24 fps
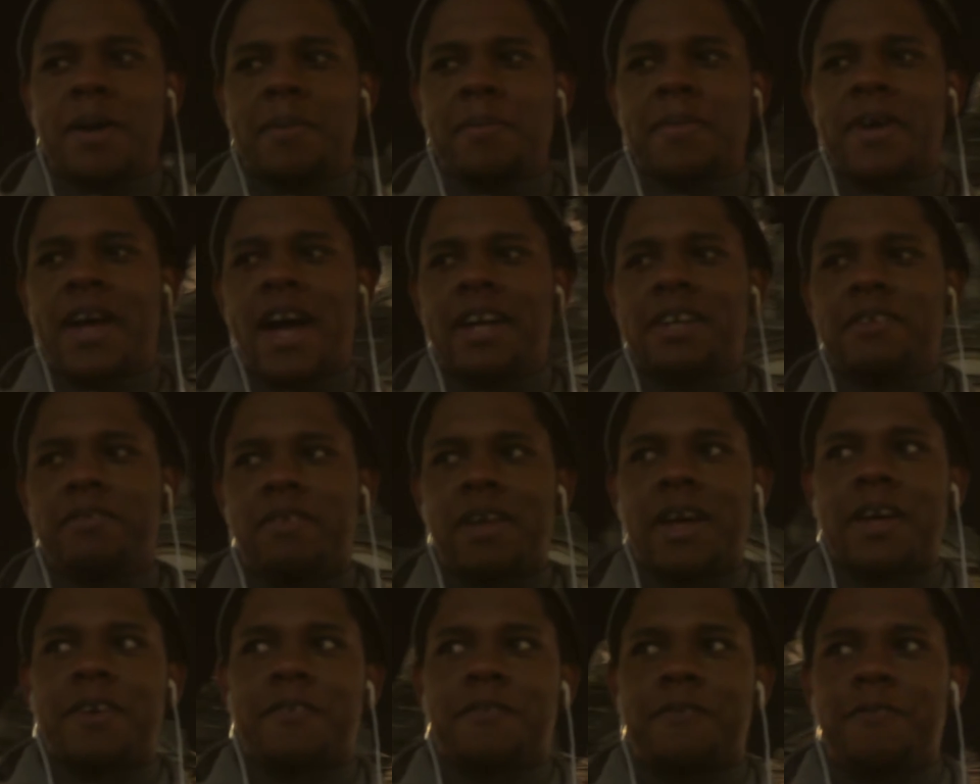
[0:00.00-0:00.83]
kind
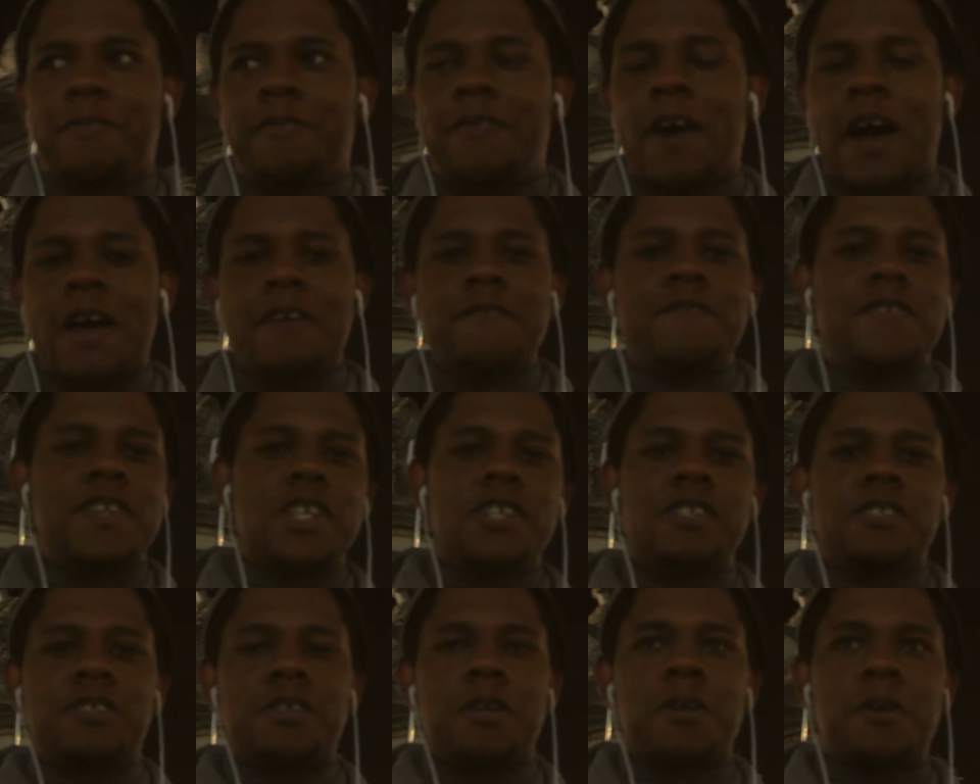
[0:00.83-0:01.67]
of like 5
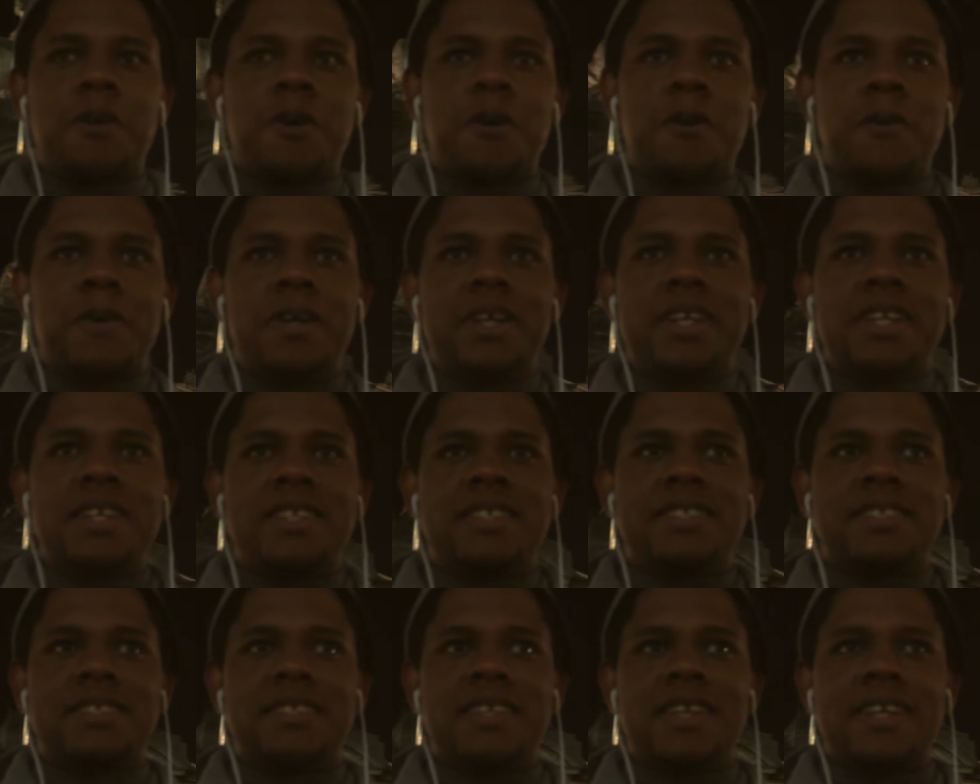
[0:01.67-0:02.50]
years ago, and
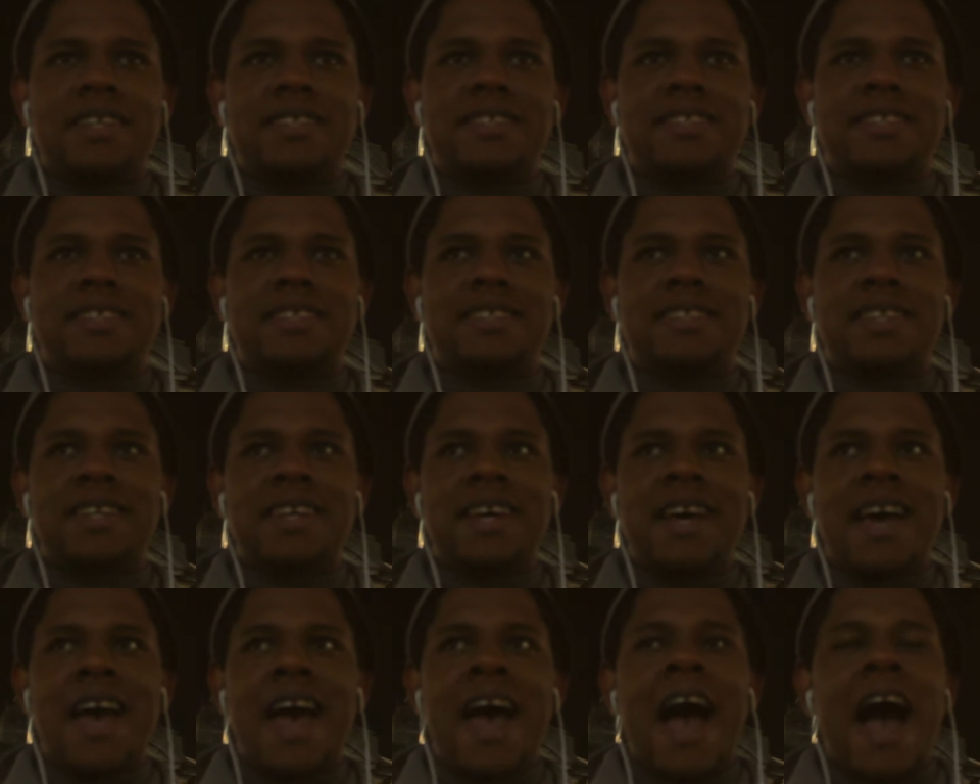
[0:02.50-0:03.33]
it's
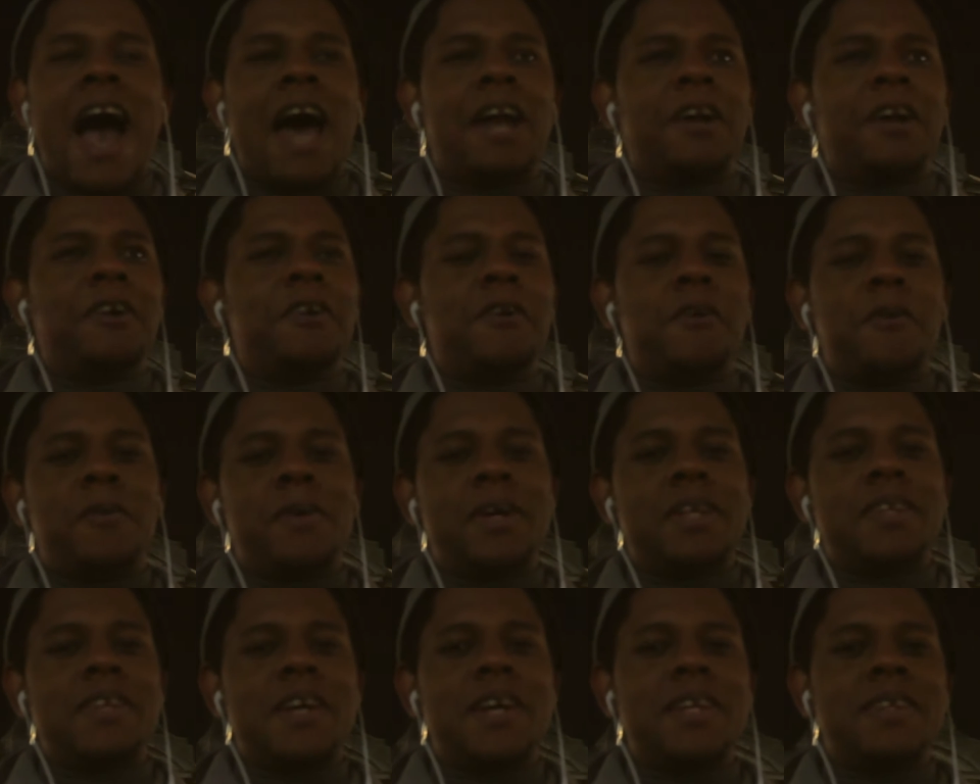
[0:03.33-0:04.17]
I don't know,
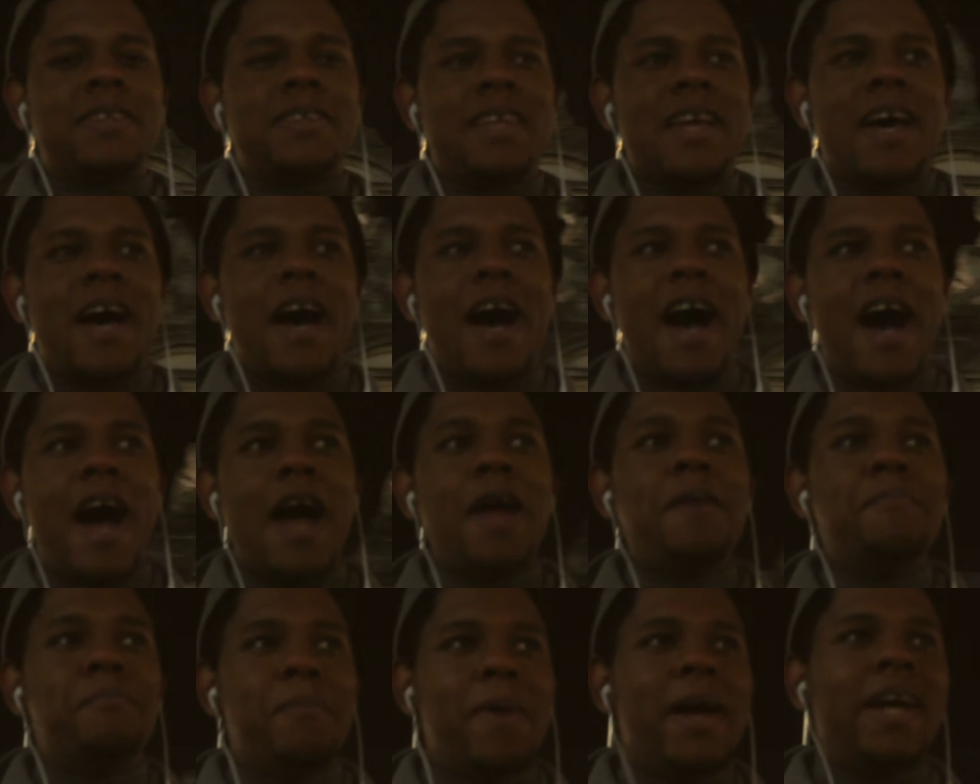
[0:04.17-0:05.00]

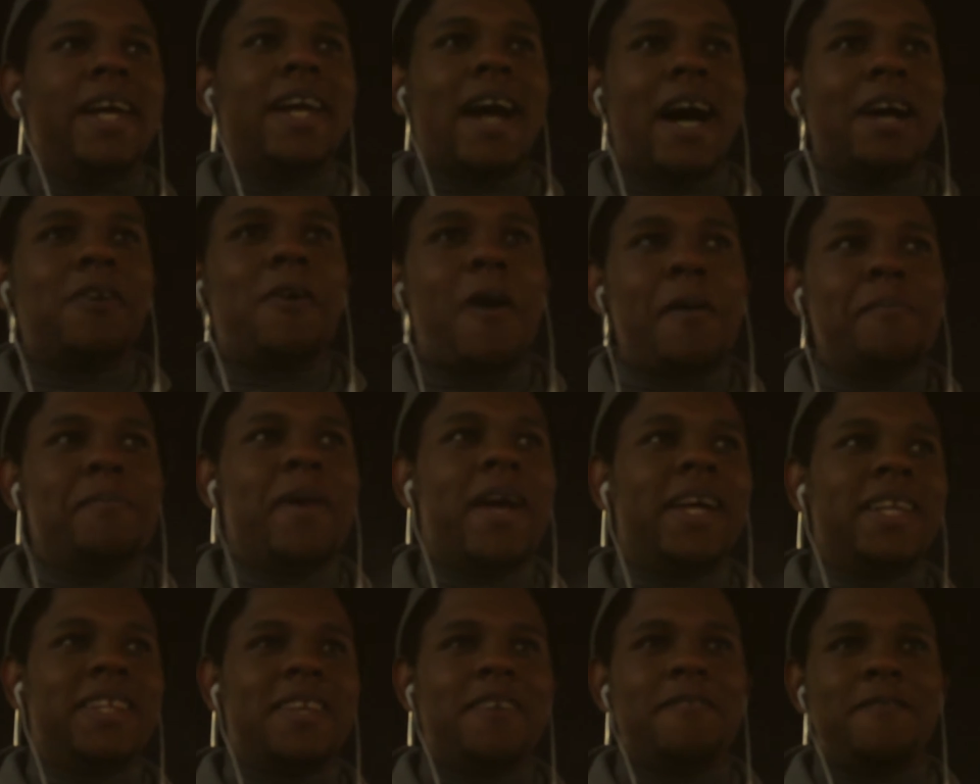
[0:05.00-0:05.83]
I
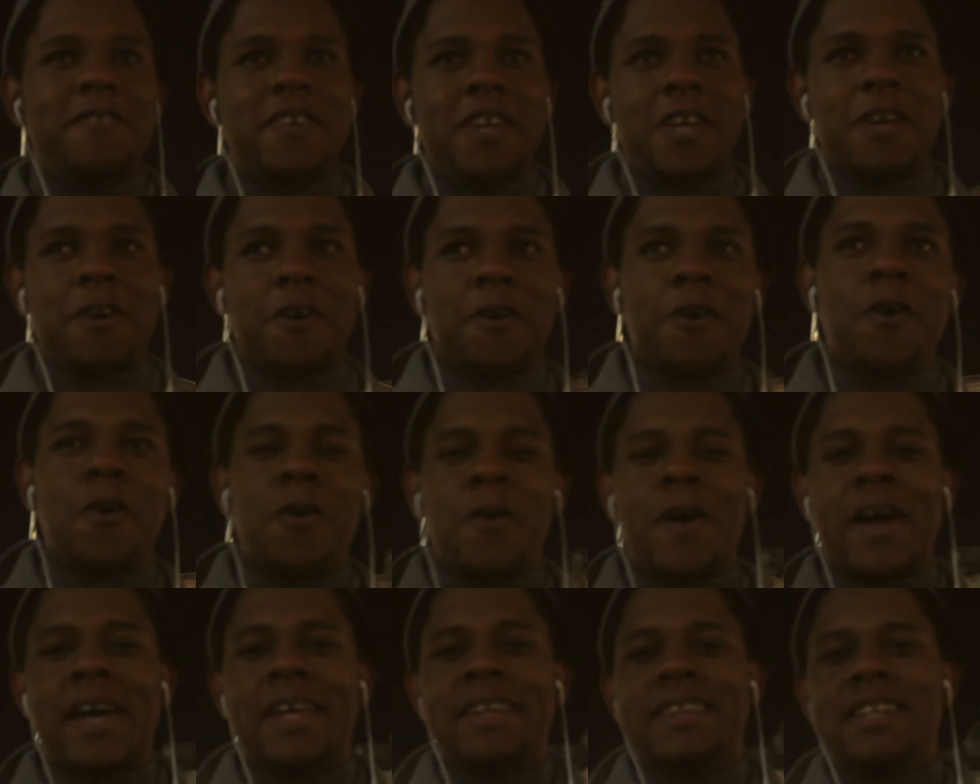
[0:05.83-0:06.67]
made the
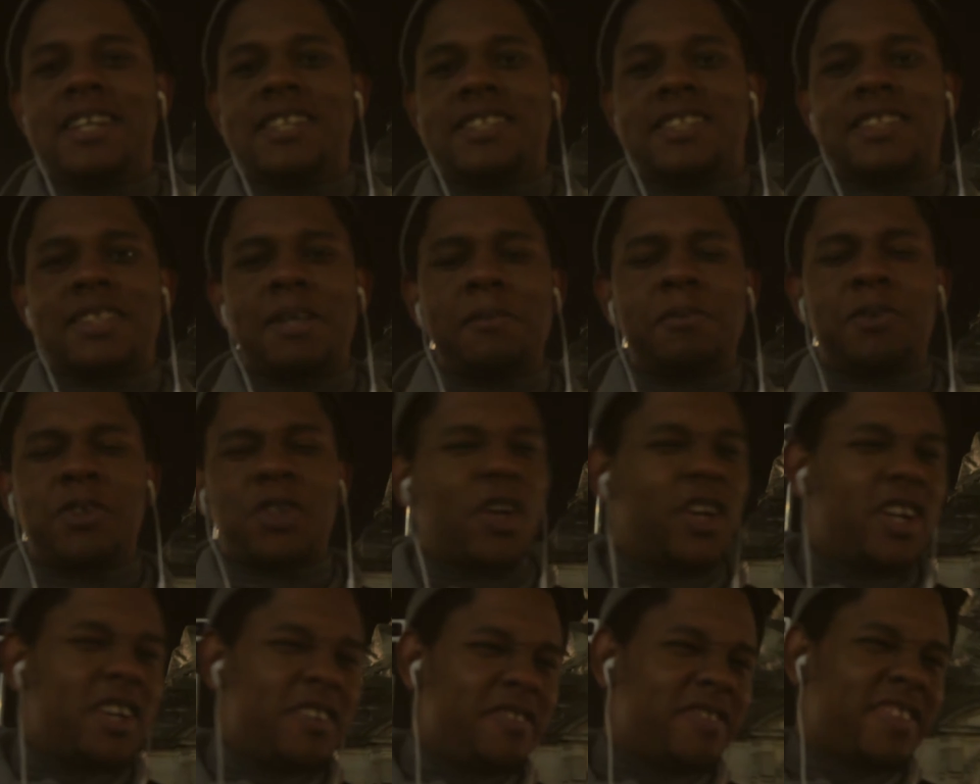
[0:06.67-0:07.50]
video, and there's some
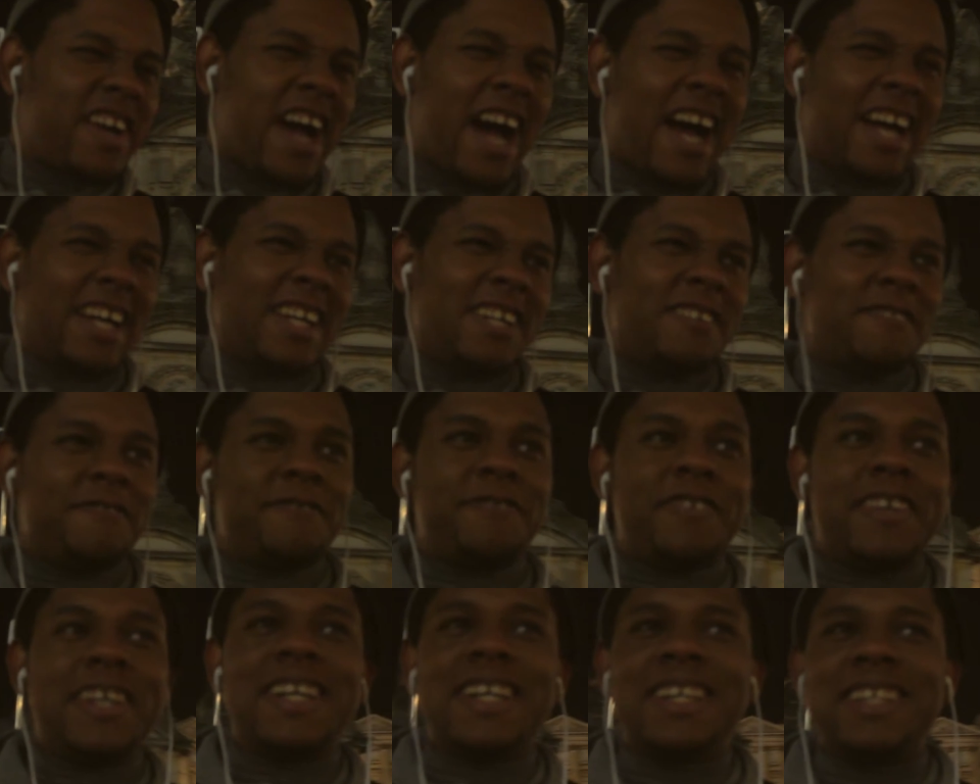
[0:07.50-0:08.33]
sort of kind of
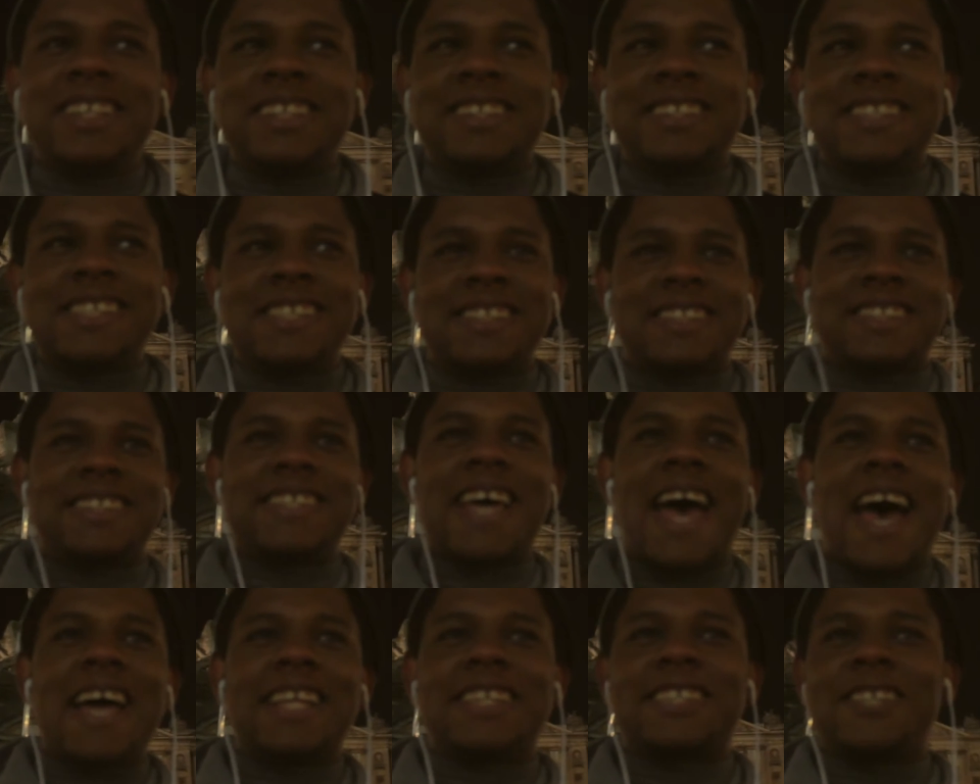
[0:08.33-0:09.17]

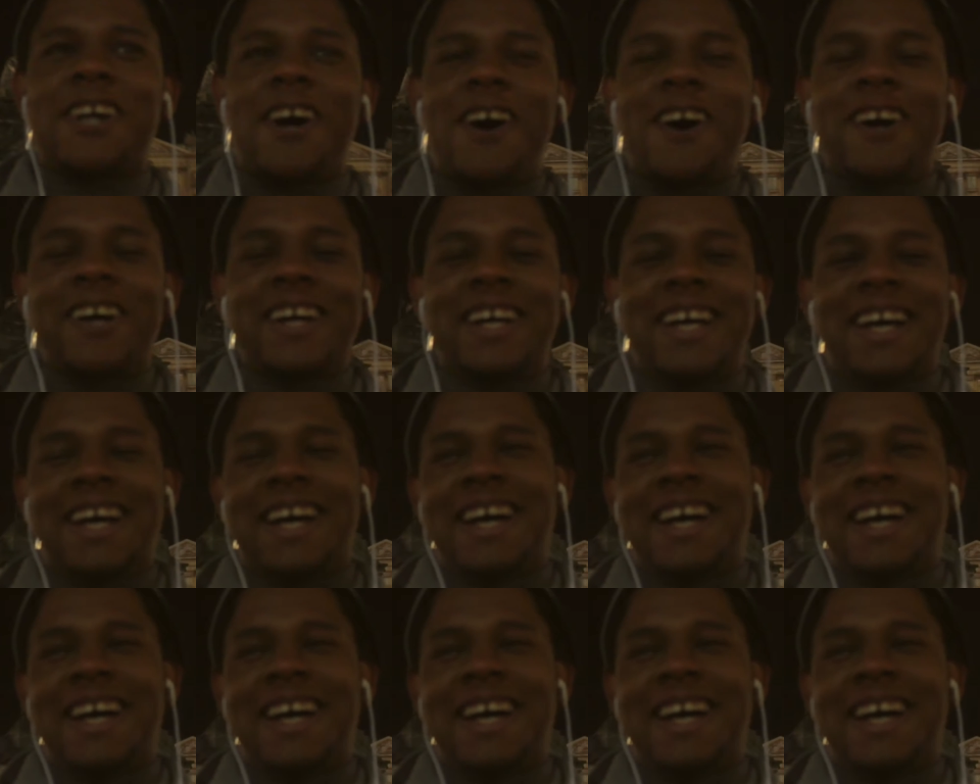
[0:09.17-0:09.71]
sad song.